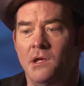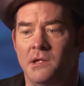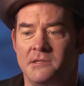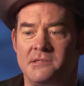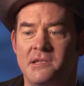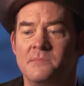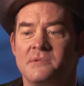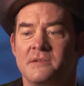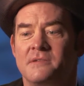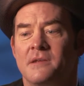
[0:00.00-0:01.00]
It
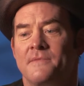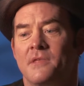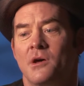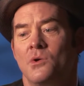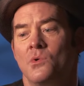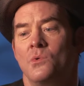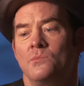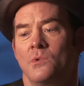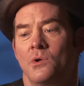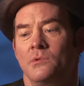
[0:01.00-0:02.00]
seems as if, though,
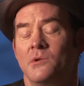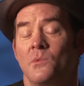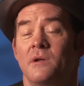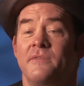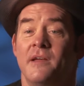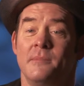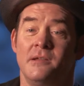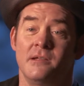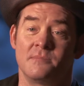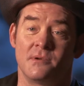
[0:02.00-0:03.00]
only one
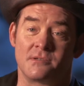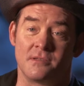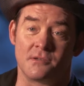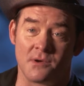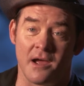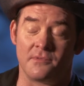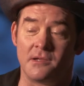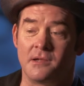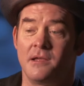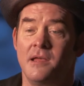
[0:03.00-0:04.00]
family does most of the
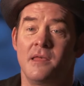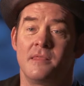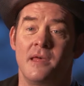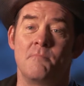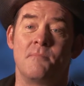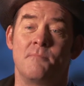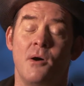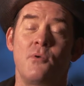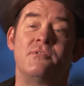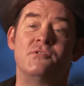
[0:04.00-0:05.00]
traveling. They
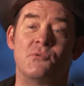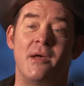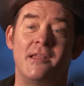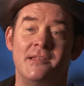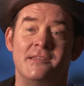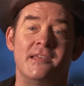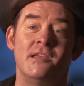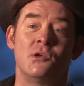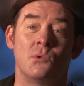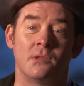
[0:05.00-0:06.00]
both dread it
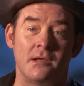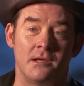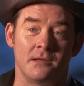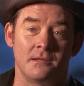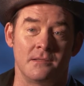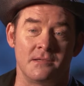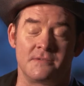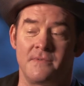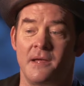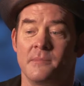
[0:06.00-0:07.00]
equally,
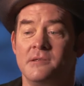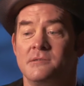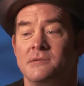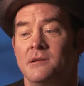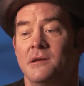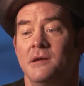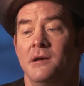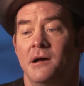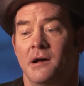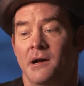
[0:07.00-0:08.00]
these families.
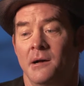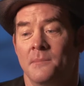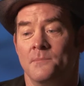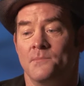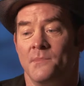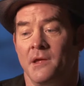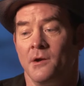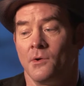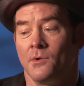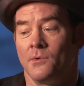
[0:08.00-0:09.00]
Um, they
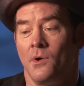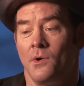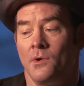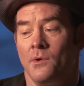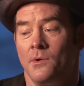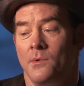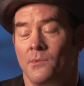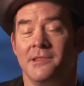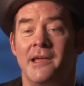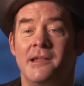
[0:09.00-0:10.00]
are, are
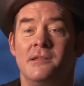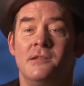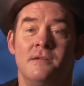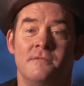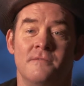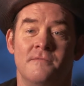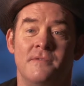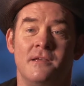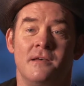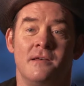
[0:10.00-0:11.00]
related
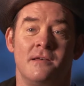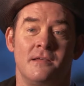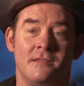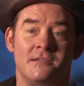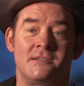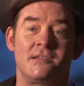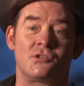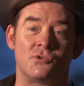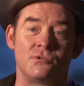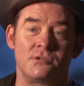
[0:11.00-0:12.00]
via the
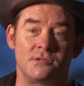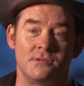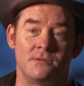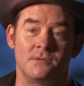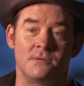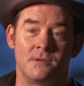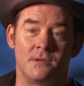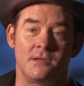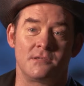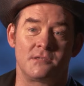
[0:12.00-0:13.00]
sisters,
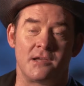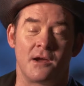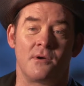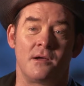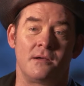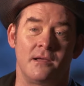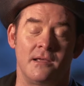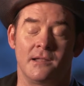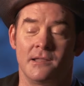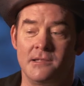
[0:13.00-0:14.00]
Sarah
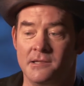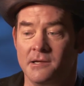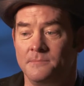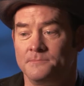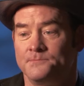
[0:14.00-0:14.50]
and Linda.